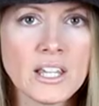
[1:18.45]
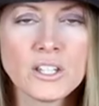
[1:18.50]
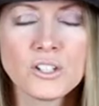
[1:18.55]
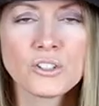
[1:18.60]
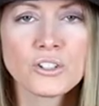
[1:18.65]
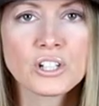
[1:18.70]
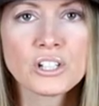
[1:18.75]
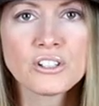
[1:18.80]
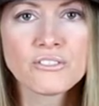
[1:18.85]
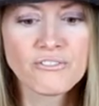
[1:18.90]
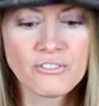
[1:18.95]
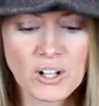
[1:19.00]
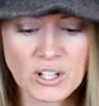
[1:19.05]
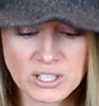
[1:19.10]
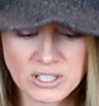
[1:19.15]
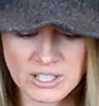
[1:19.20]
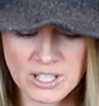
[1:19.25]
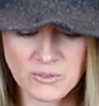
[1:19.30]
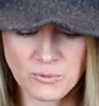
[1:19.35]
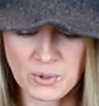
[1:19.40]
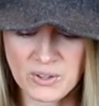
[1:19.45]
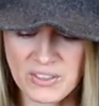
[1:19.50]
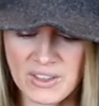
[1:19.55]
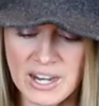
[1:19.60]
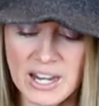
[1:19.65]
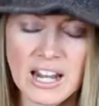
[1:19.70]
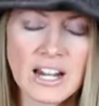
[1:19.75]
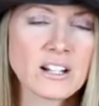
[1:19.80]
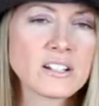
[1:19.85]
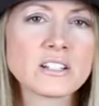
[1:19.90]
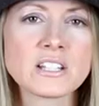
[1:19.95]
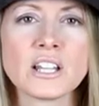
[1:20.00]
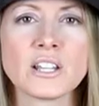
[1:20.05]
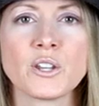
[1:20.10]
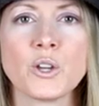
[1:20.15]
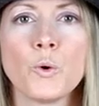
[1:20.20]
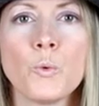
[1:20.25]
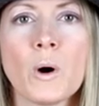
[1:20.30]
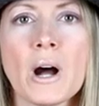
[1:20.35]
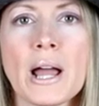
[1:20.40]
You're gonna fall in love with it, and I'll
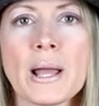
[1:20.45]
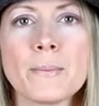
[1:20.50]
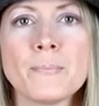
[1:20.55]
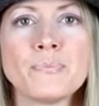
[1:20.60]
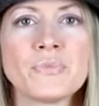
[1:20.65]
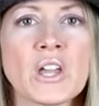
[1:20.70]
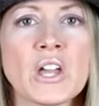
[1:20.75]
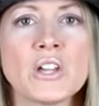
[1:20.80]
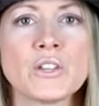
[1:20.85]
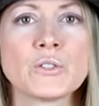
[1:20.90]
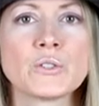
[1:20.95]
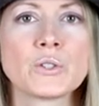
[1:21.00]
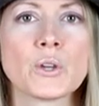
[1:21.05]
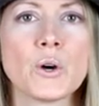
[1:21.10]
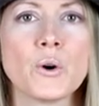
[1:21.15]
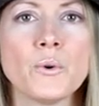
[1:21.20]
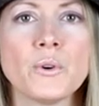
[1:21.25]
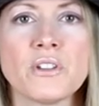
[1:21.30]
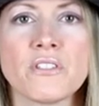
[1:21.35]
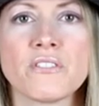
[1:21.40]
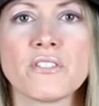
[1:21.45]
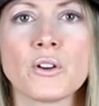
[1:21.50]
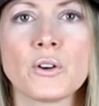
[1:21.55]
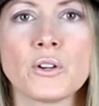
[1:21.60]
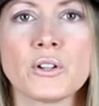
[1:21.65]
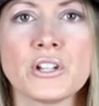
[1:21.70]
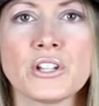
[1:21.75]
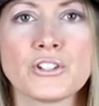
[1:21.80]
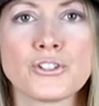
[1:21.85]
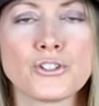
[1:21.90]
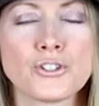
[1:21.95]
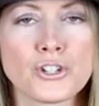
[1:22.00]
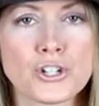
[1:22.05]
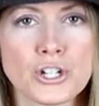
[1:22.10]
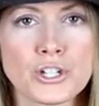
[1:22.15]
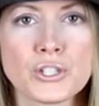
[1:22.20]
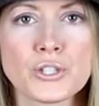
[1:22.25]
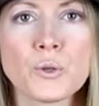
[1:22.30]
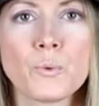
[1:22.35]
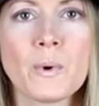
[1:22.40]
tell you why. So there is
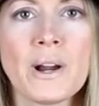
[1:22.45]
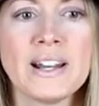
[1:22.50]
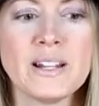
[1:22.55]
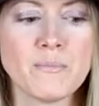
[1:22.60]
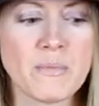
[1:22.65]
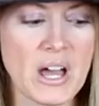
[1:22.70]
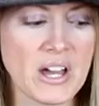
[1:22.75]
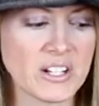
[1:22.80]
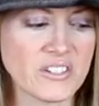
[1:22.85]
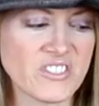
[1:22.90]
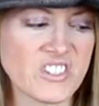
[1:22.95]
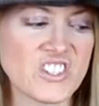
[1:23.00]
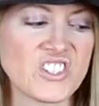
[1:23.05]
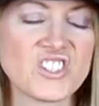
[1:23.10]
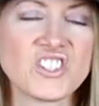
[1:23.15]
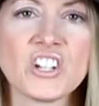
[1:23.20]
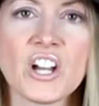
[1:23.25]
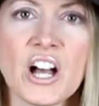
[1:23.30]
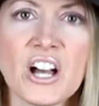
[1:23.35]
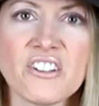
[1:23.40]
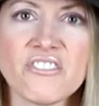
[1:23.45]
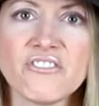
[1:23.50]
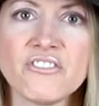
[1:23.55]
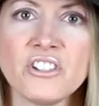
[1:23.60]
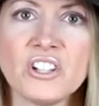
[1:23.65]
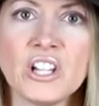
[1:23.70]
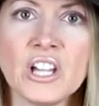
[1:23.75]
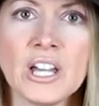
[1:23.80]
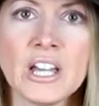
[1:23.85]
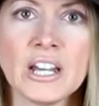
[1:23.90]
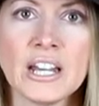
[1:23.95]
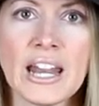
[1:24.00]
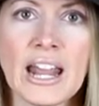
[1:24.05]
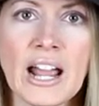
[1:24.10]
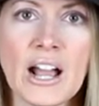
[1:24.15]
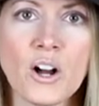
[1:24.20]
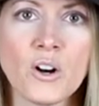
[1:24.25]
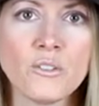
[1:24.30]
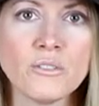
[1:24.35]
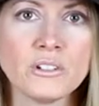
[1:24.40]
just the right amount of stuff
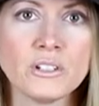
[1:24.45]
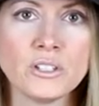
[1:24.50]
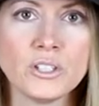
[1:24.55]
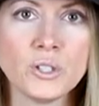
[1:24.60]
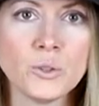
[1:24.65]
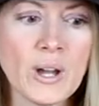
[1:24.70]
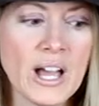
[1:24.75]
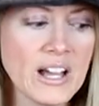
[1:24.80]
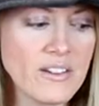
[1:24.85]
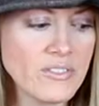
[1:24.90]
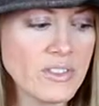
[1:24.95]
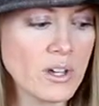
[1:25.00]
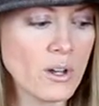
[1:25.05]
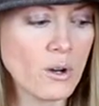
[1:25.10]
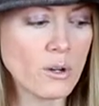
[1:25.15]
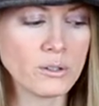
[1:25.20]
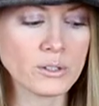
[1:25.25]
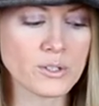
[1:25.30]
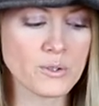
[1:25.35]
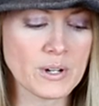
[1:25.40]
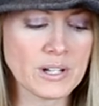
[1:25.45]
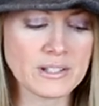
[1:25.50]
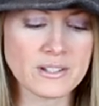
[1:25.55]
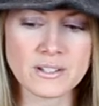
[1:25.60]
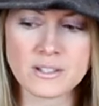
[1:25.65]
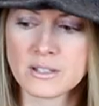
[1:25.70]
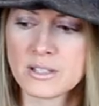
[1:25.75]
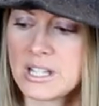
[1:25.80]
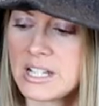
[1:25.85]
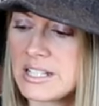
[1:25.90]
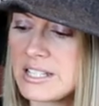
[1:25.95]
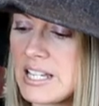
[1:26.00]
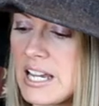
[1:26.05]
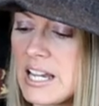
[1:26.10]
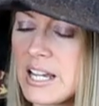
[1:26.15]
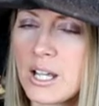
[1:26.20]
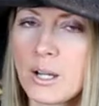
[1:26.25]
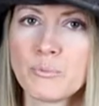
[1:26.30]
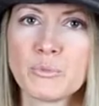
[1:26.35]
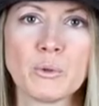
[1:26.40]
now you have the cauldrons that
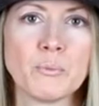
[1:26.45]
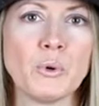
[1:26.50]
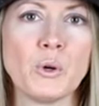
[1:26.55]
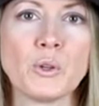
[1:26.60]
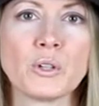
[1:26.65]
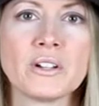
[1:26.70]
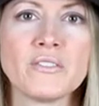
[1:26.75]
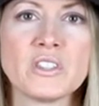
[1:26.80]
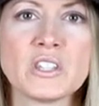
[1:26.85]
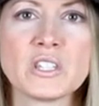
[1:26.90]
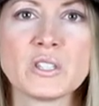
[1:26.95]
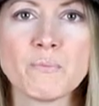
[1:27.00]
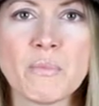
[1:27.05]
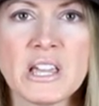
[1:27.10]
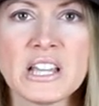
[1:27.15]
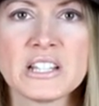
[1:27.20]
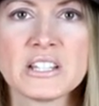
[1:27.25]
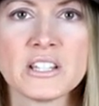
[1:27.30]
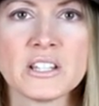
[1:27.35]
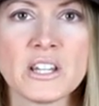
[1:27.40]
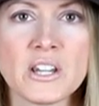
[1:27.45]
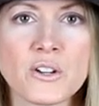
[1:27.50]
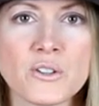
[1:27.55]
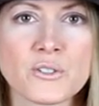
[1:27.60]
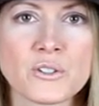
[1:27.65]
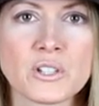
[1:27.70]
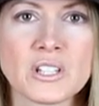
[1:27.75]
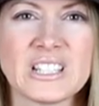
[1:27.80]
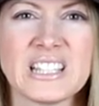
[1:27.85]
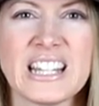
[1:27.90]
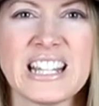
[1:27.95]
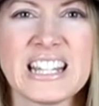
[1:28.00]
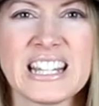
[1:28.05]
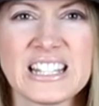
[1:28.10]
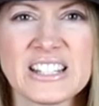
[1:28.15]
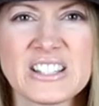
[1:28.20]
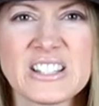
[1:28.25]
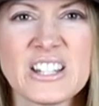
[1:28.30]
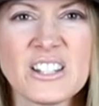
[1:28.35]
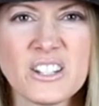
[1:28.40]
take up the bulk of the space in here so that they
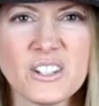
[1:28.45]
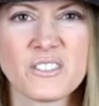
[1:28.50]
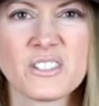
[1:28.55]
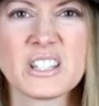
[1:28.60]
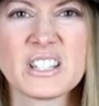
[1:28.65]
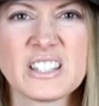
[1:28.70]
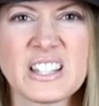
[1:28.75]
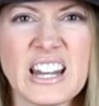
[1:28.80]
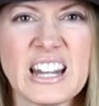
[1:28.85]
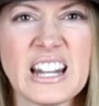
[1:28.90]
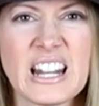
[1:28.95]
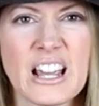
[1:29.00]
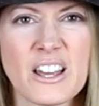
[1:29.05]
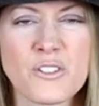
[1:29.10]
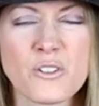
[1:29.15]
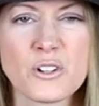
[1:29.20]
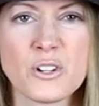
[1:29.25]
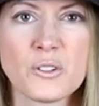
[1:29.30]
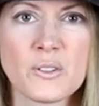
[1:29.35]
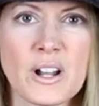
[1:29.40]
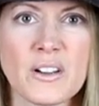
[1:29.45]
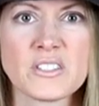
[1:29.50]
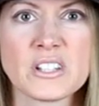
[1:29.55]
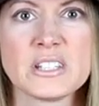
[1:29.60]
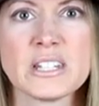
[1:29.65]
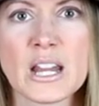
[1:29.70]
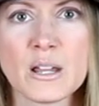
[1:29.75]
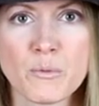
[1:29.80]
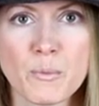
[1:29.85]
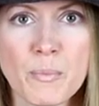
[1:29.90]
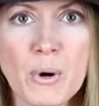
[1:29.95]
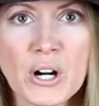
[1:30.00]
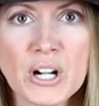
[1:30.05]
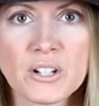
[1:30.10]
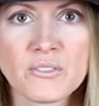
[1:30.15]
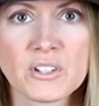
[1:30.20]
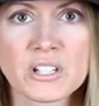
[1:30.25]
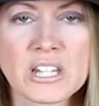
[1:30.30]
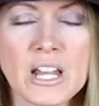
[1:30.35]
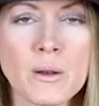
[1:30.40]
continue to stay together and you don't have to take them
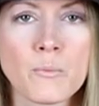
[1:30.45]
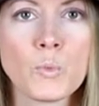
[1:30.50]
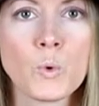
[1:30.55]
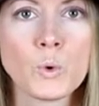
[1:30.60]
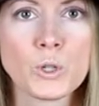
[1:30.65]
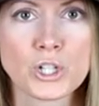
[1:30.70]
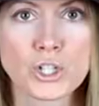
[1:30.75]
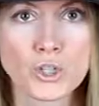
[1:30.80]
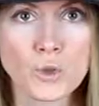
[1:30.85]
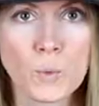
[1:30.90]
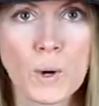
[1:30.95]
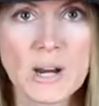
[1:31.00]
apart every time, which is